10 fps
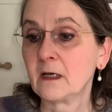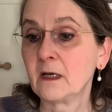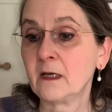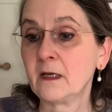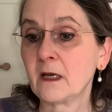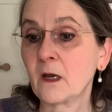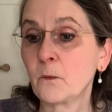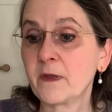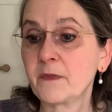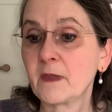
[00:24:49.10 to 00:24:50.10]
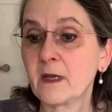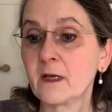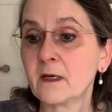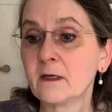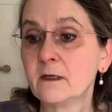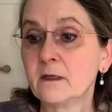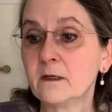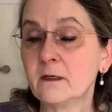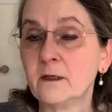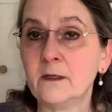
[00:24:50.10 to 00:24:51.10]
I went there
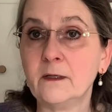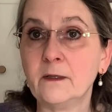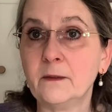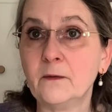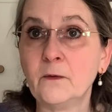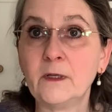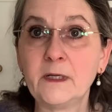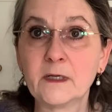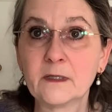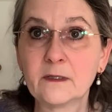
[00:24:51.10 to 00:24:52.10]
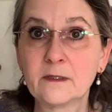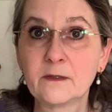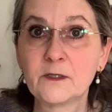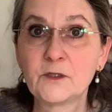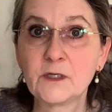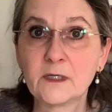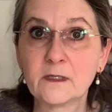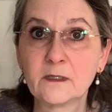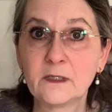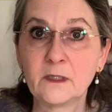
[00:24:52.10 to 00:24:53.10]
earlier this
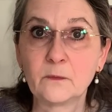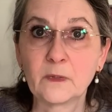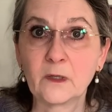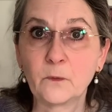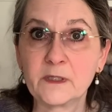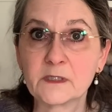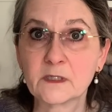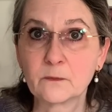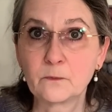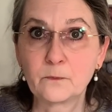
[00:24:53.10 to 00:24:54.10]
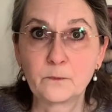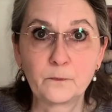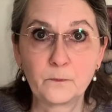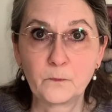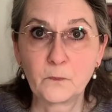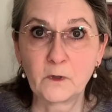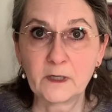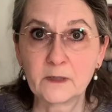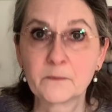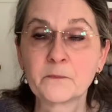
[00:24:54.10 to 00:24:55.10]
year in my winter
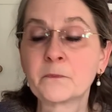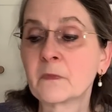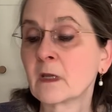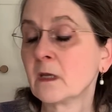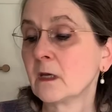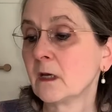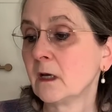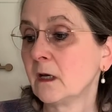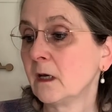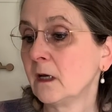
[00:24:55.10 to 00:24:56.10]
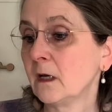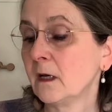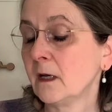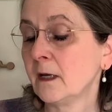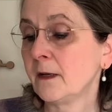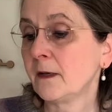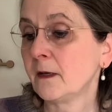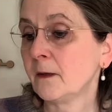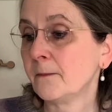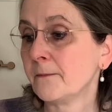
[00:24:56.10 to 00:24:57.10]
break,
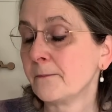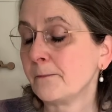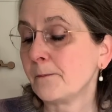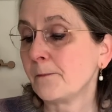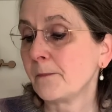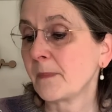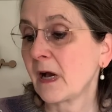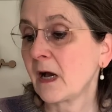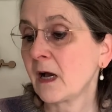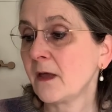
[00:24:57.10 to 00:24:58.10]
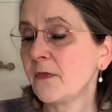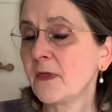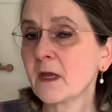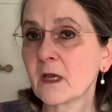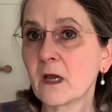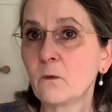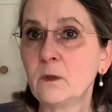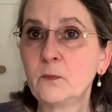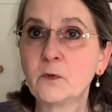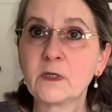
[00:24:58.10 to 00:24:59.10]
and I think I will
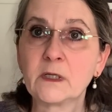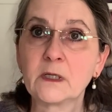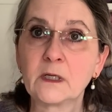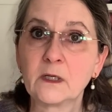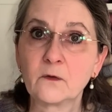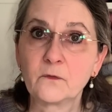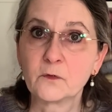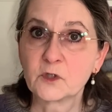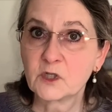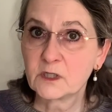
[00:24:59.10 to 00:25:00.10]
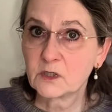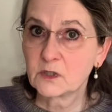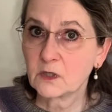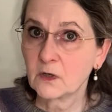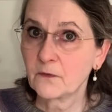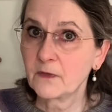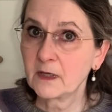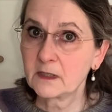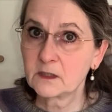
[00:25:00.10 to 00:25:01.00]
put in a little footage of that